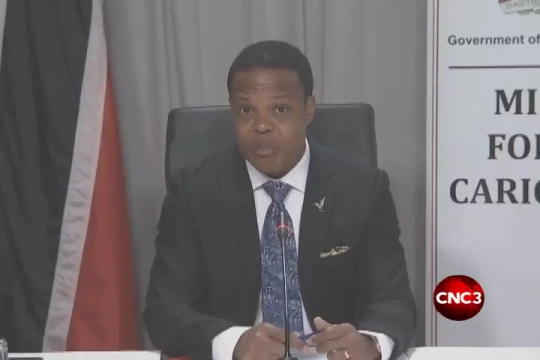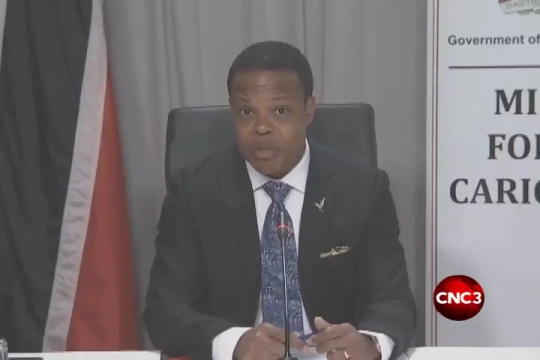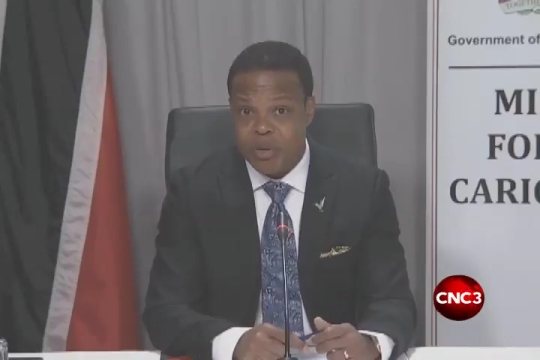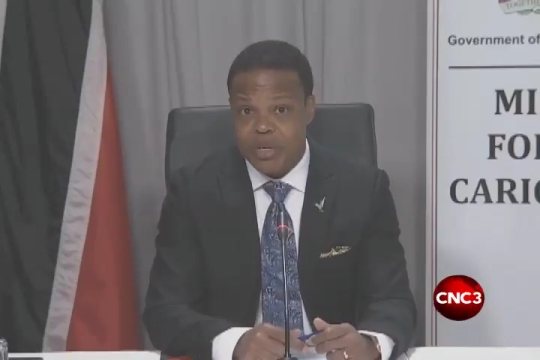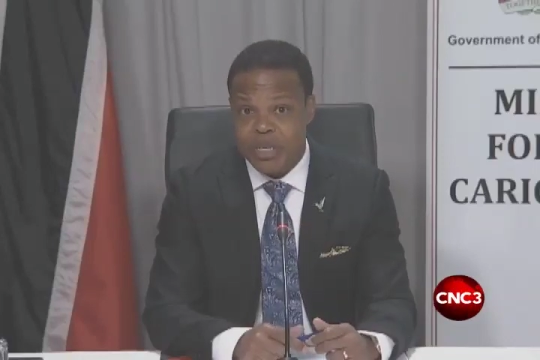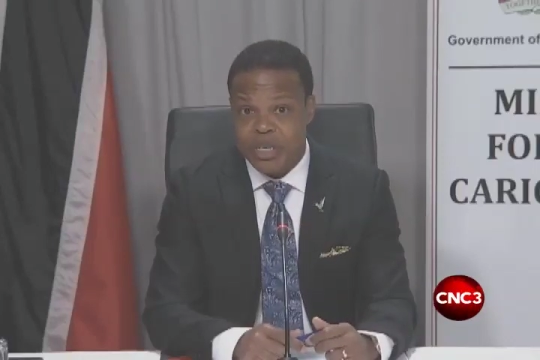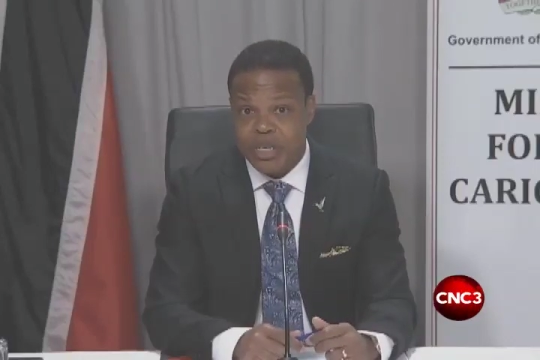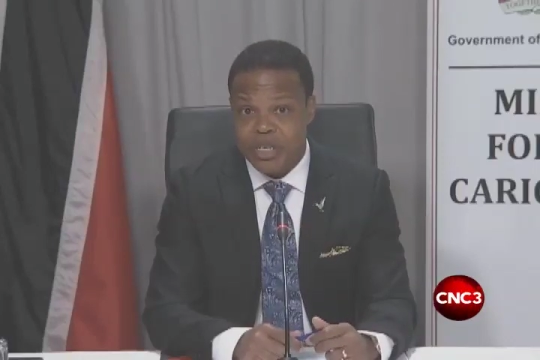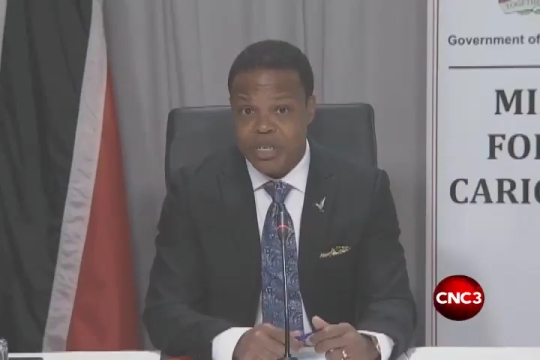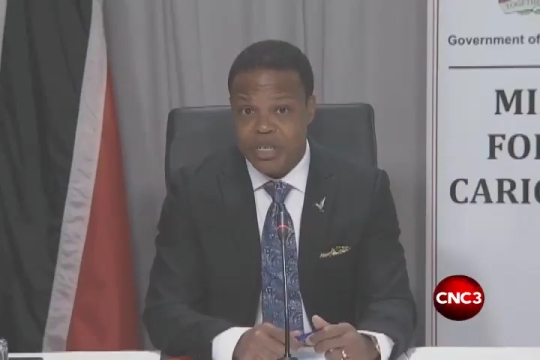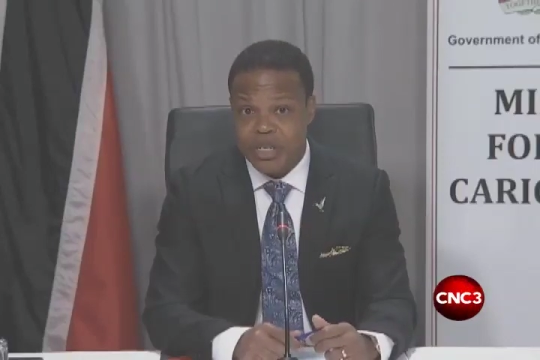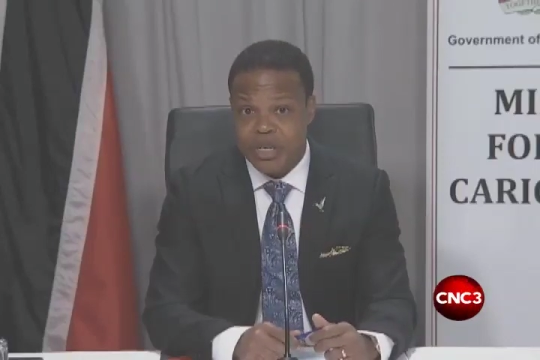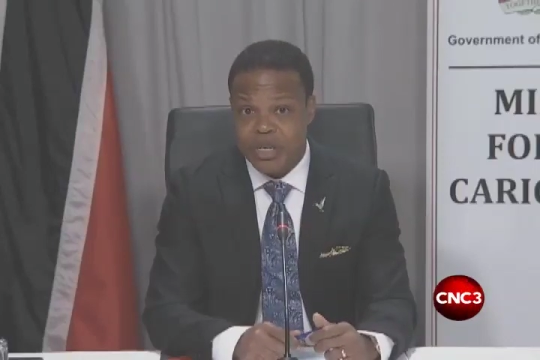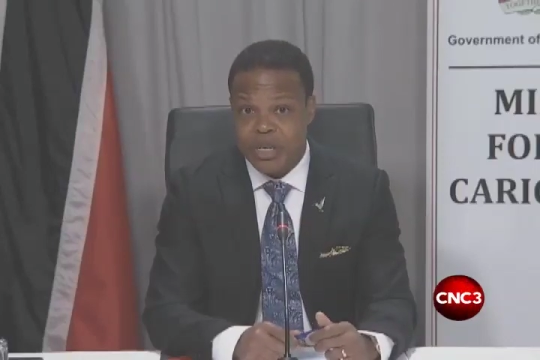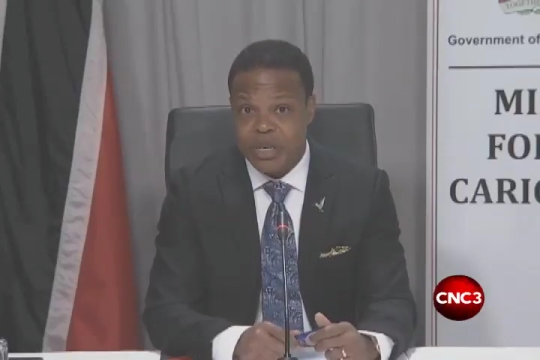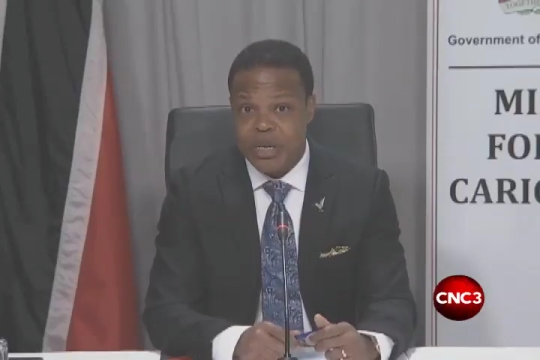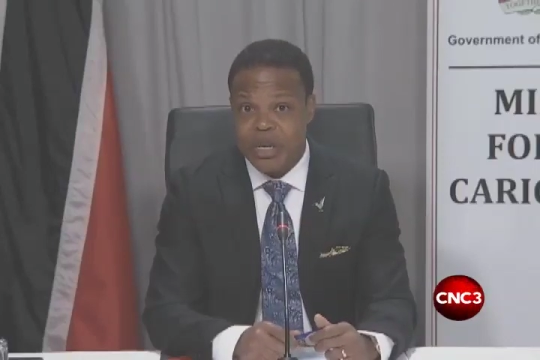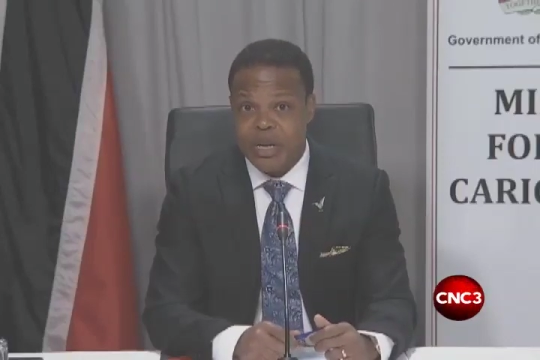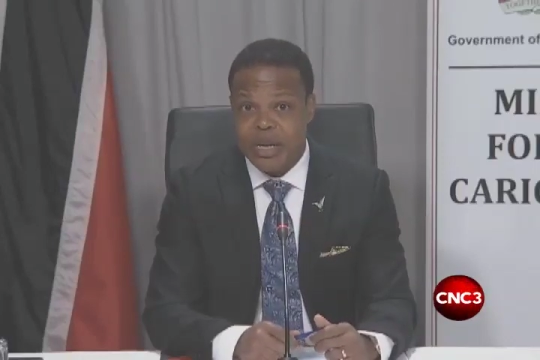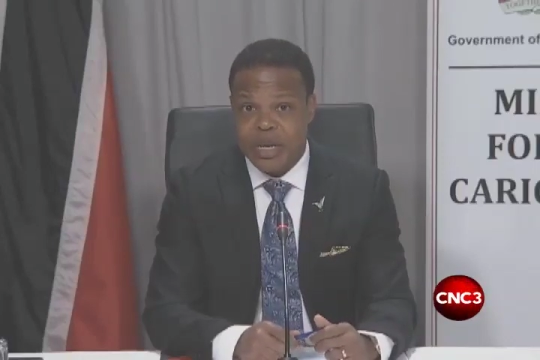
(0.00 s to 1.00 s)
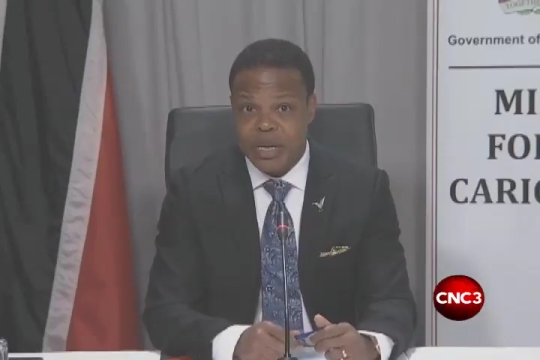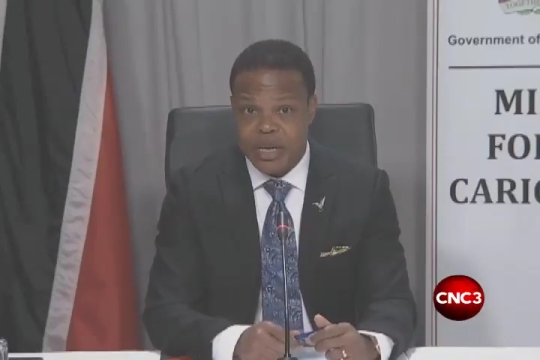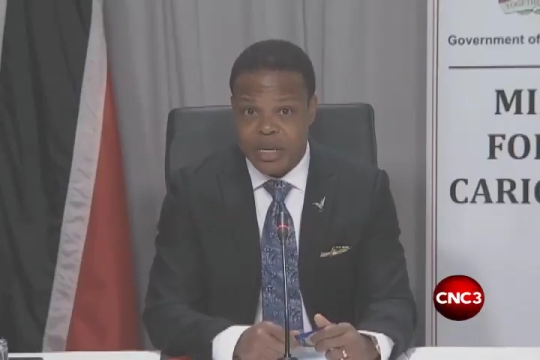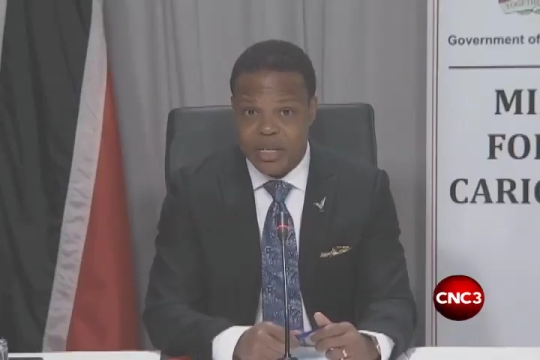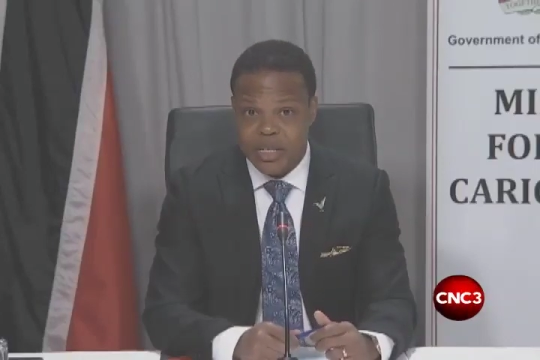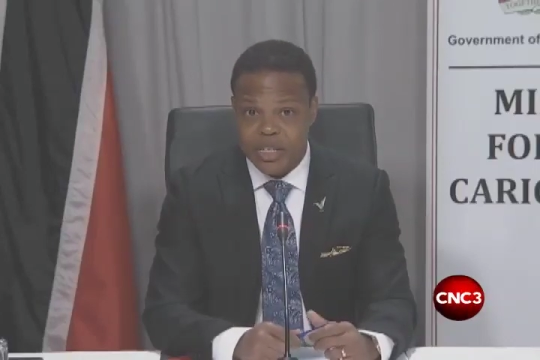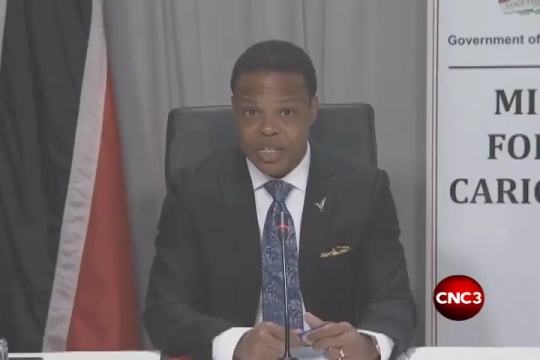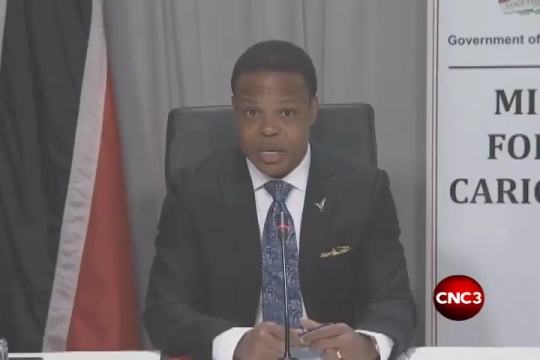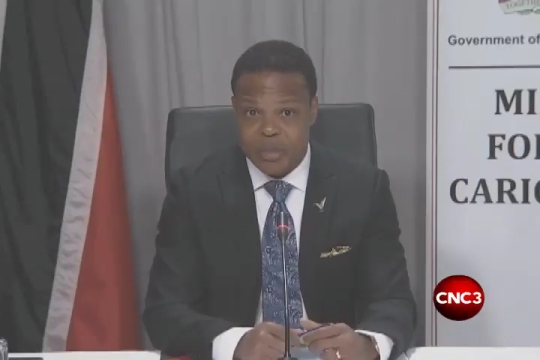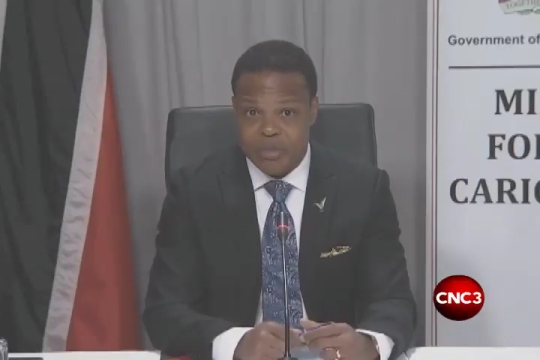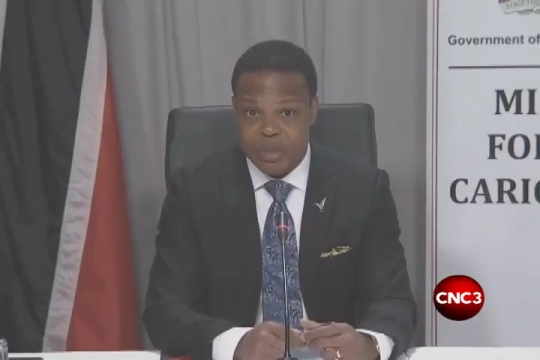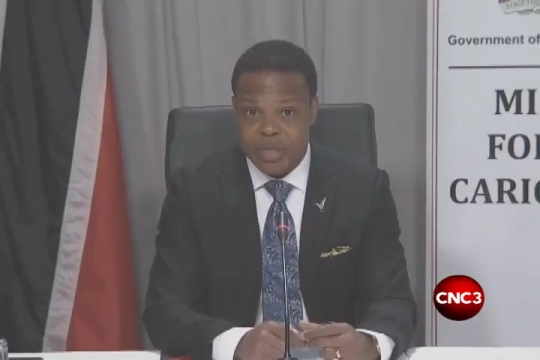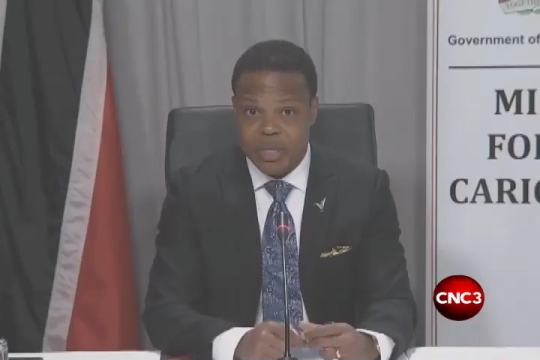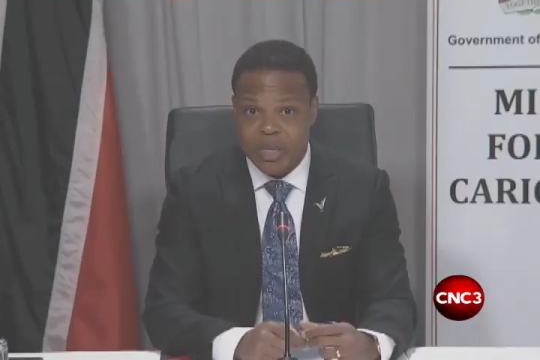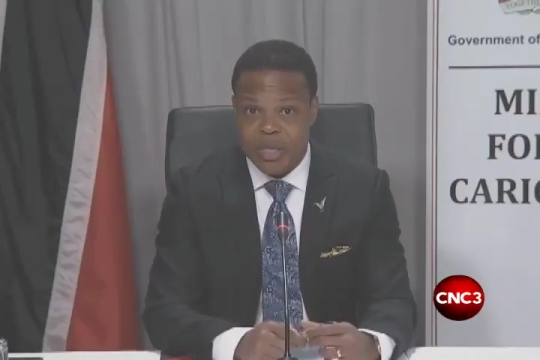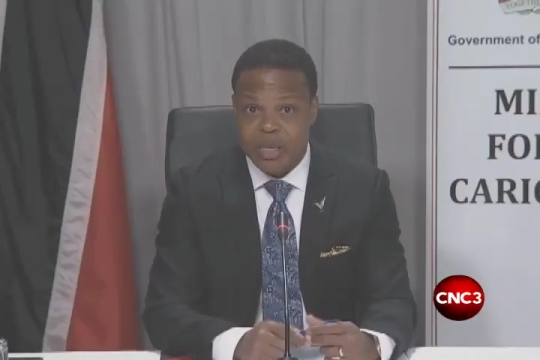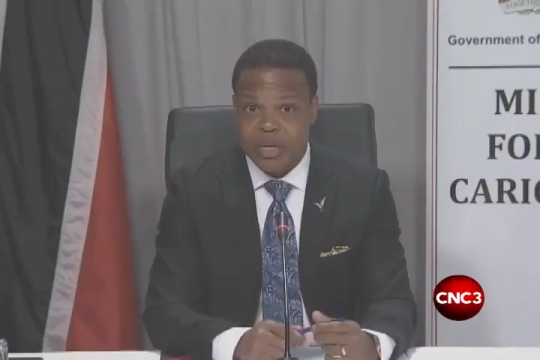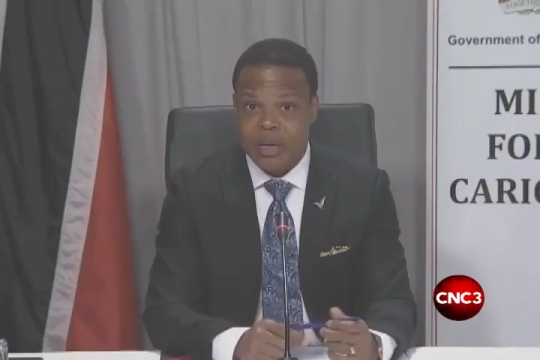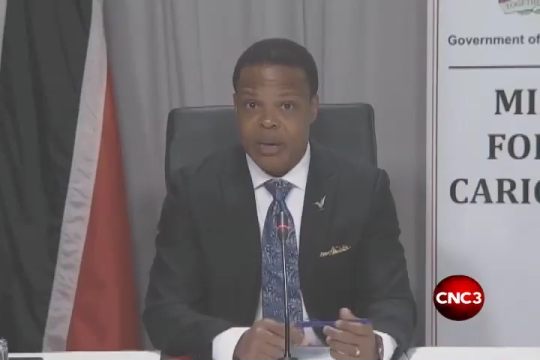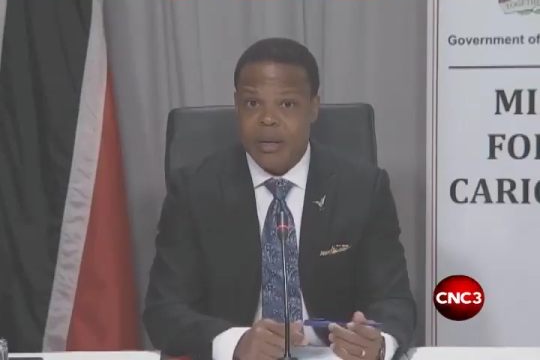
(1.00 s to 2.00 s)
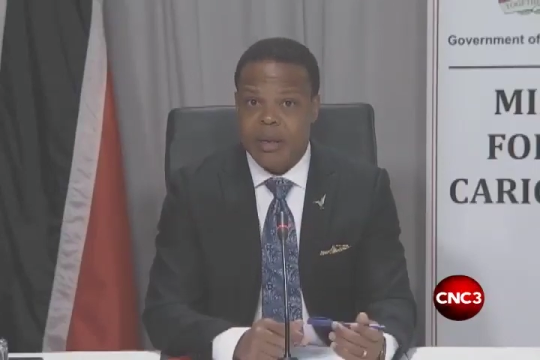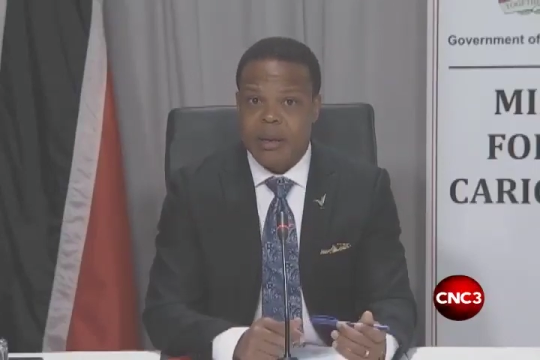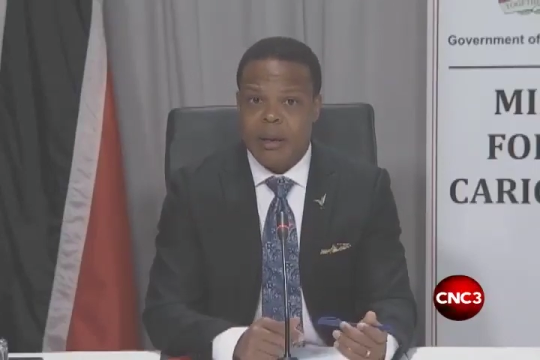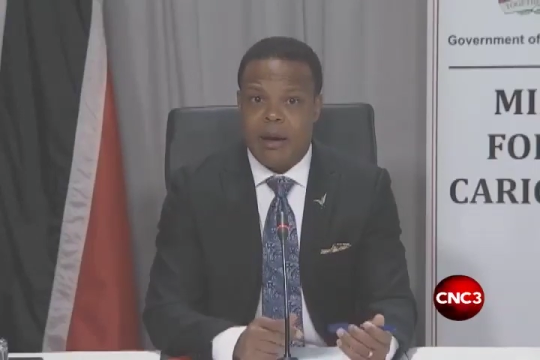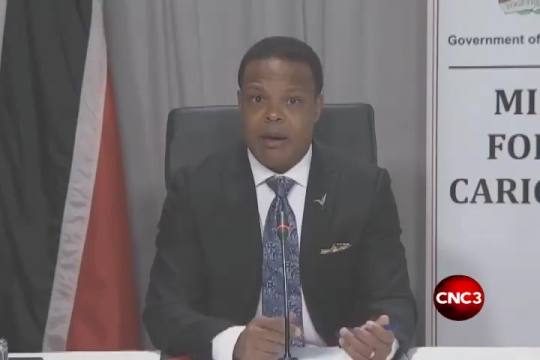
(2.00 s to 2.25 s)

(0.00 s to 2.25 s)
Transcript: reputation in jeopardy.